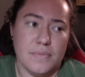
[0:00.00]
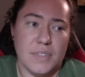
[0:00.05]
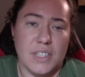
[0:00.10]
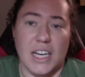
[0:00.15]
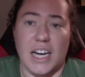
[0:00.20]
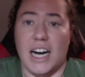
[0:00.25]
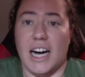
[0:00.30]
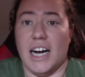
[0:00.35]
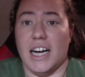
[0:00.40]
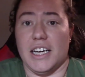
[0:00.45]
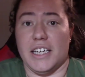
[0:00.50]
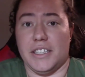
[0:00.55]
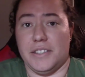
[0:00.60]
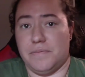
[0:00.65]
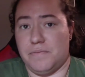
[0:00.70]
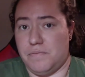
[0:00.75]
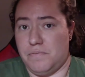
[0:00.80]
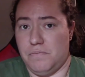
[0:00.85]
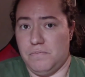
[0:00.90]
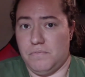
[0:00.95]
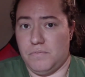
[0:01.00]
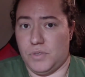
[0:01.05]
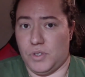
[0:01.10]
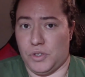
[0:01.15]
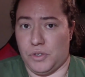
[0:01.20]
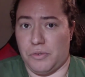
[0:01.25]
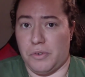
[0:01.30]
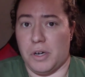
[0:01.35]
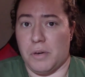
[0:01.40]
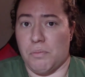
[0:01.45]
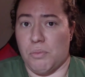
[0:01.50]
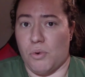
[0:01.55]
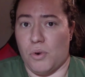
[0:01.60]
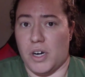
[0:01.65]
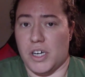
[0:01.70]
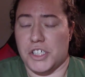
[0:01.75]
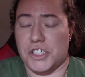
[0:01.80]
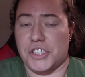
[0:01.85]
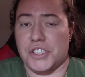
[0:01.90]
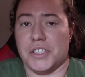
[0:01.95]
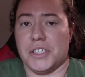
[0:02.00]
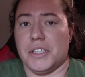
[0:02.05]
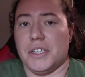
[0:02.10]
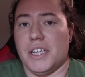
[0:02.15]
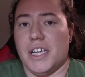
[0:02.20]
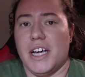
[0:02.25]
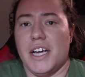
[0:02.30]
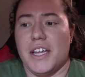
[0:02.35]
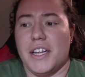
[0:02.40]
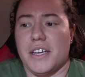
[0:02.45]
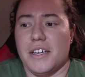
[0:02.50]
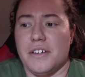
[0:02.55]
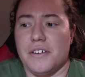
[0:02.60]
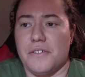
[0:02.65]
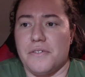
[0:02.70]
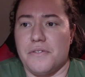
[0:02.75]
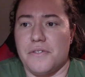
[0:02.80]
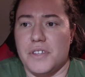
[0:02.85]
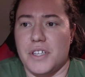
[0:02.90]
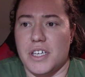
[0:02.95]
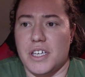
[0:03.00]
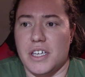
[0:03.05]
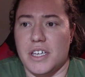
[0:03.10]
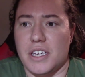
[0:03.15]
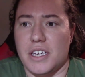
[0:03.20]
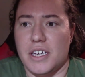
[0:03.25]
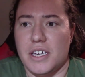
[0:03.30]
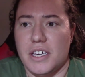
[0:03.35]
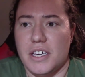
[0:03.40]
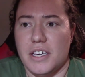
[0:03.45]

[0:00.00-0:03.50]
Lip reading: I grew up watching a lot of the